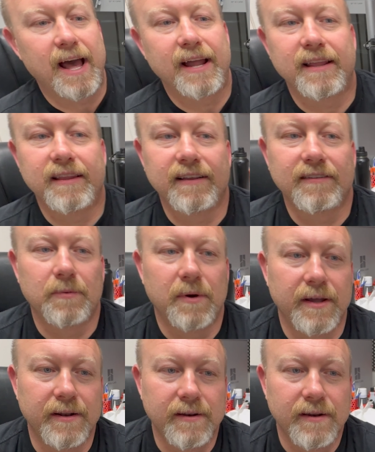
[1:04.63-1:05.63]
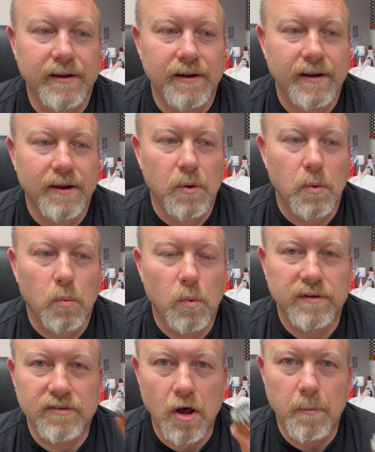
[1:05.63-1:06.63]
out of this one
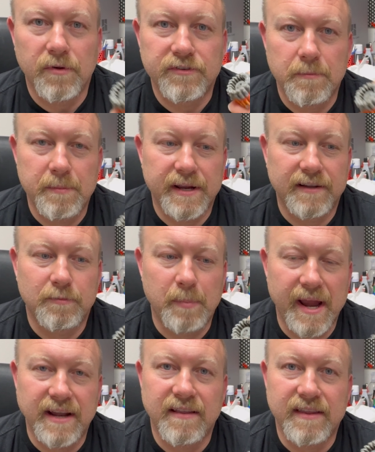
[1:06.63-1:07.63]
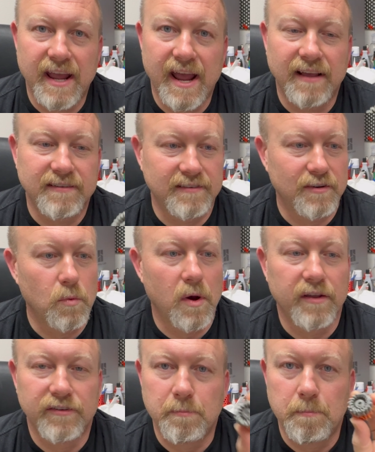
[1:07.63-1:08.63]
was almost as big as pain in the ass as it
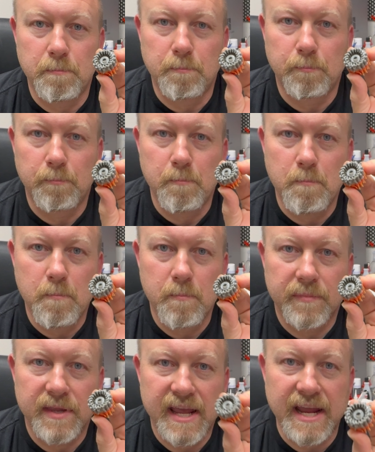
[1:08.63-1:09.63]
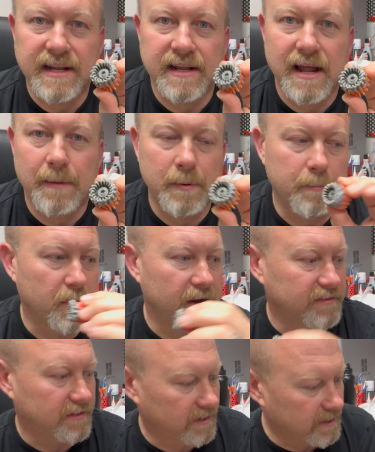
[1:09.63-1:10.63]
was heating it up and
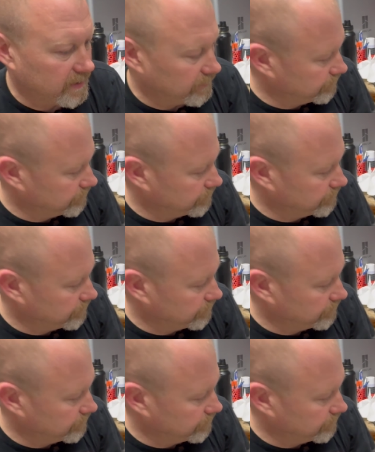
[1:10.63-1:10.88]
pressing it in.